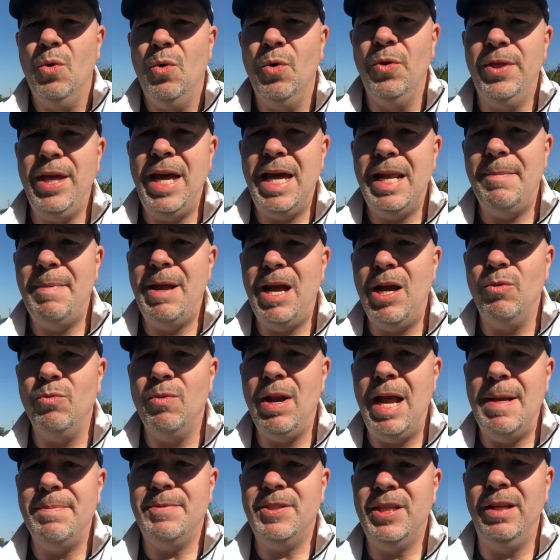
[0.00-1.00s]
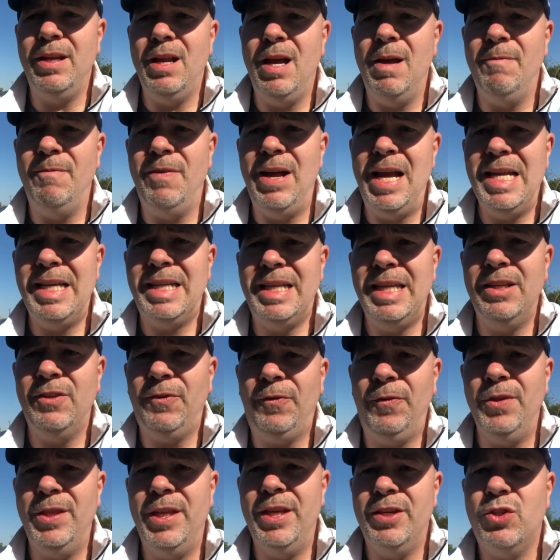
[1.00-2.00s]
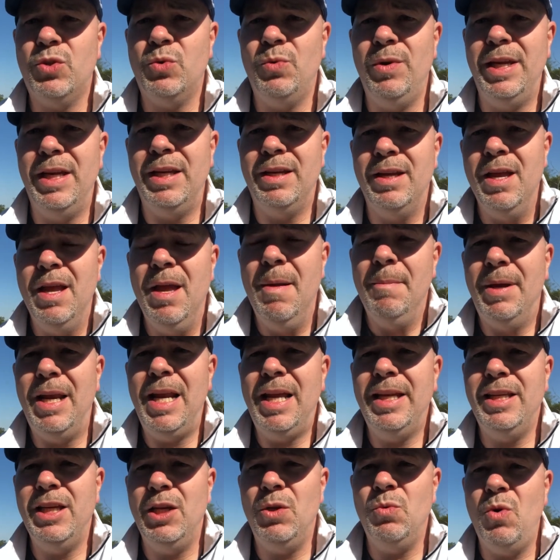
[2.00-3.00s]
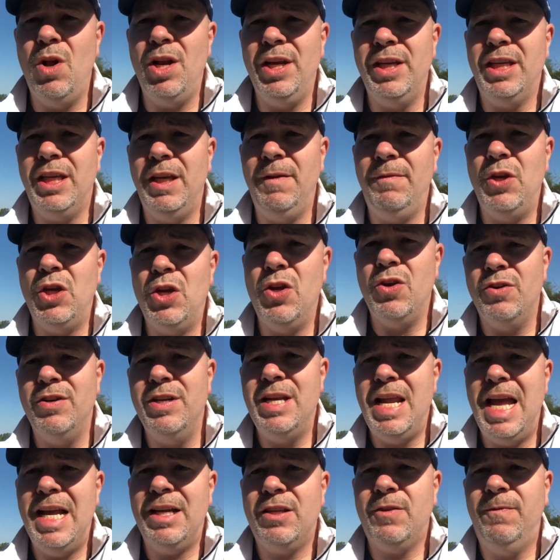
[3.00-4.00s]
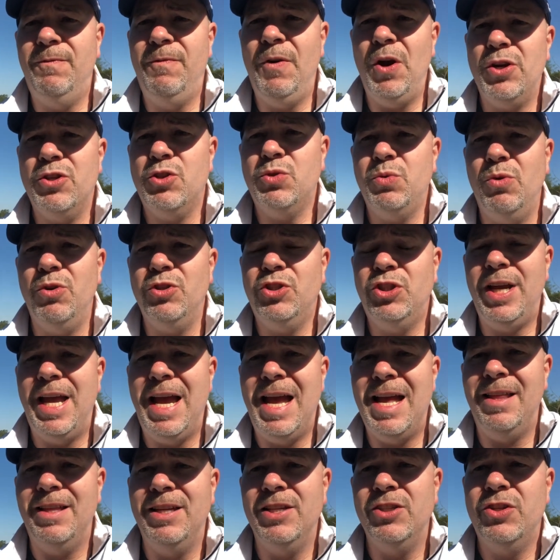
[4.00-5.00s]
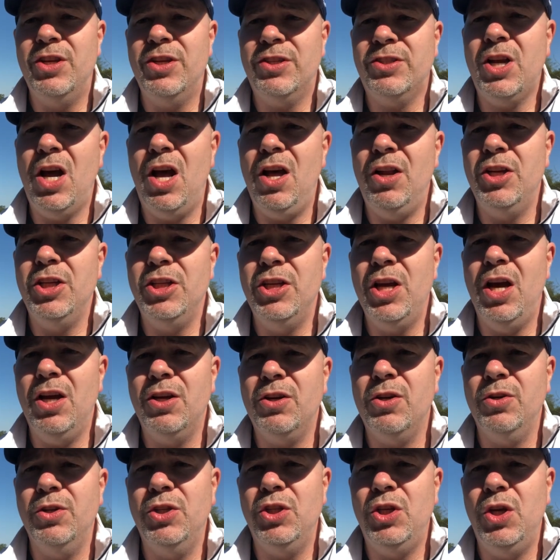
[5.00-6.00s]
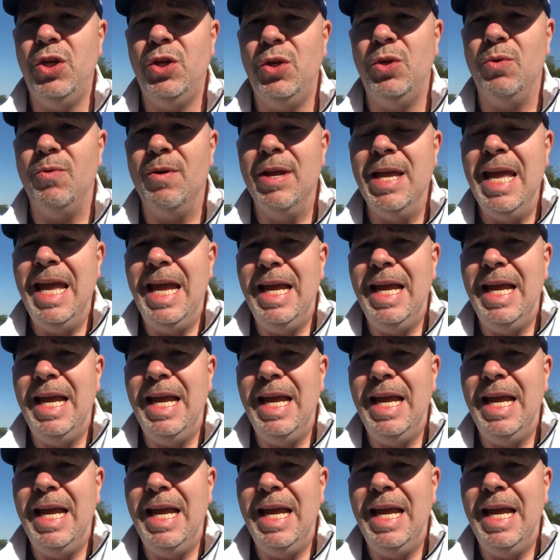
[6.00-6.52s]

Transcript: Well, that about wraps it up, Vikings, for this week. But I did want to give you your next virtual challenge. It's called A Younger You.